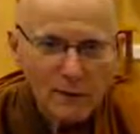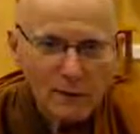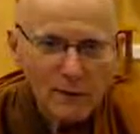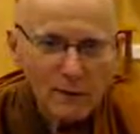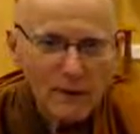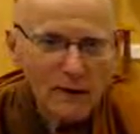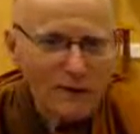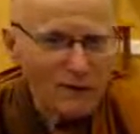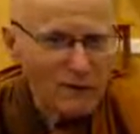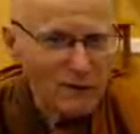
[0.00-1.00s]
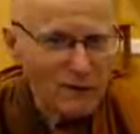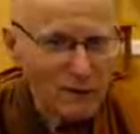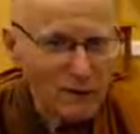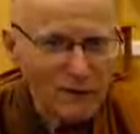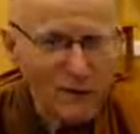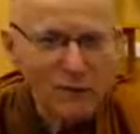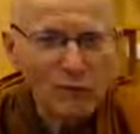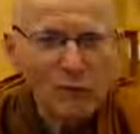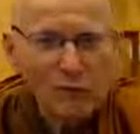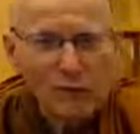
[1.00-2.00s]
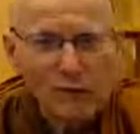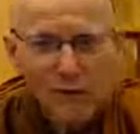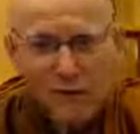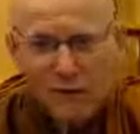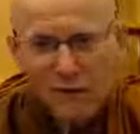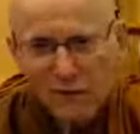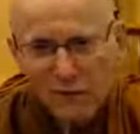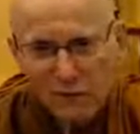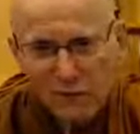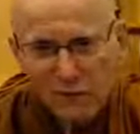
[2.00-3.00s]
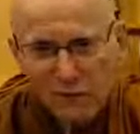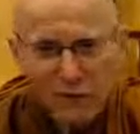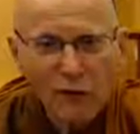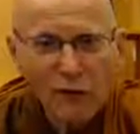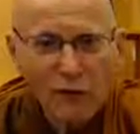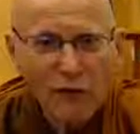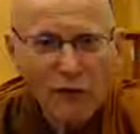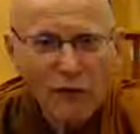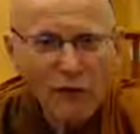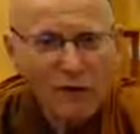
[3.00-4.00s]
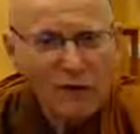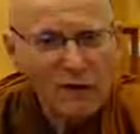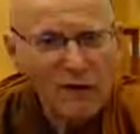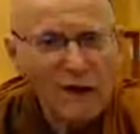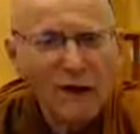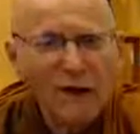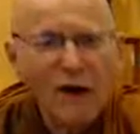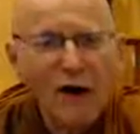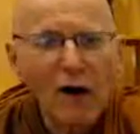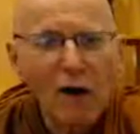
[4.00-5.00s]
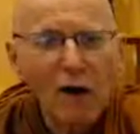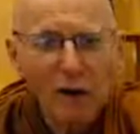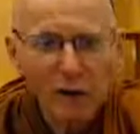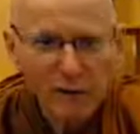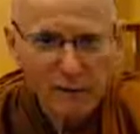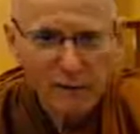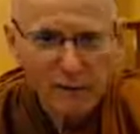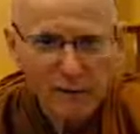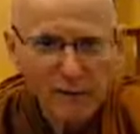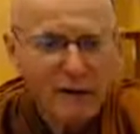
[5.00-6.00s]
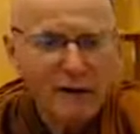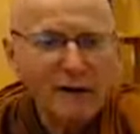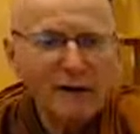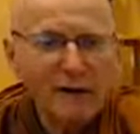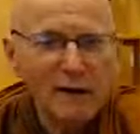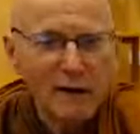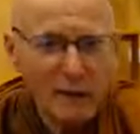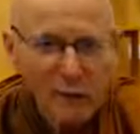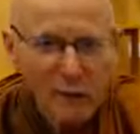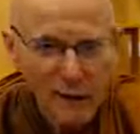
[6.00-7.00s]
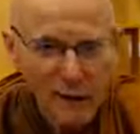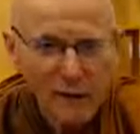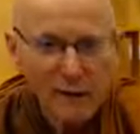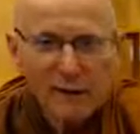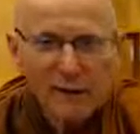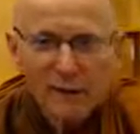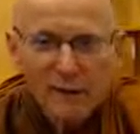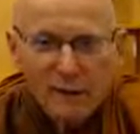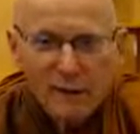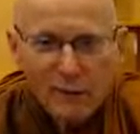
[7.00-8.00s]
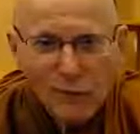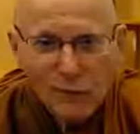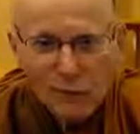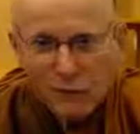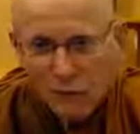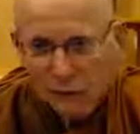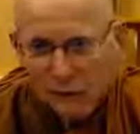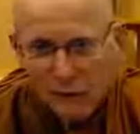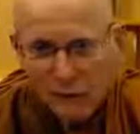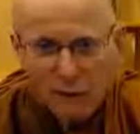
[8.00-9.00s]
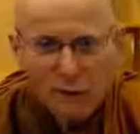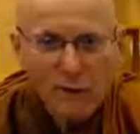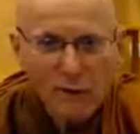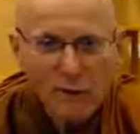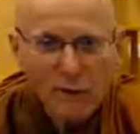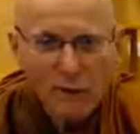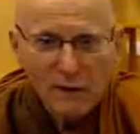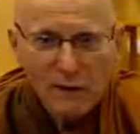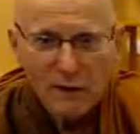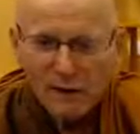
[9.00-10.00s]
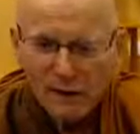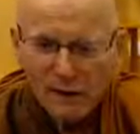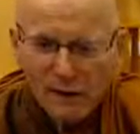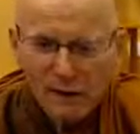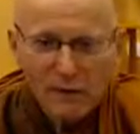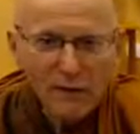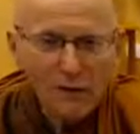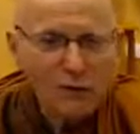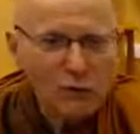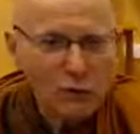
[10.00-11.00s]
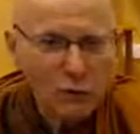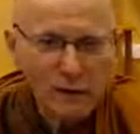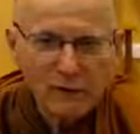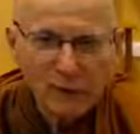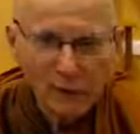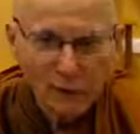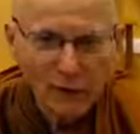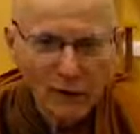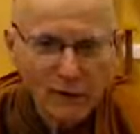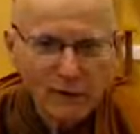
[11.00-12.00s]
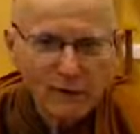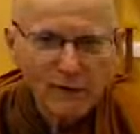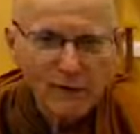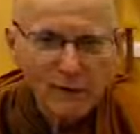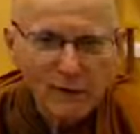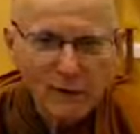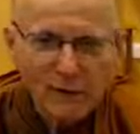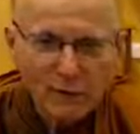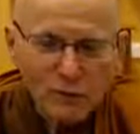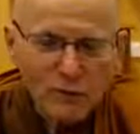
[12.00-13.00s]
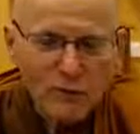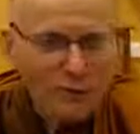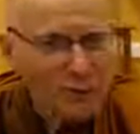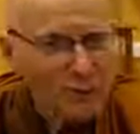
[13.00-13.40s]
It's a relaxation that's coming from a sense of letting go, just taking a holiday, taking a break. And when we do that, that will bring gladness and joy to the mind, which is,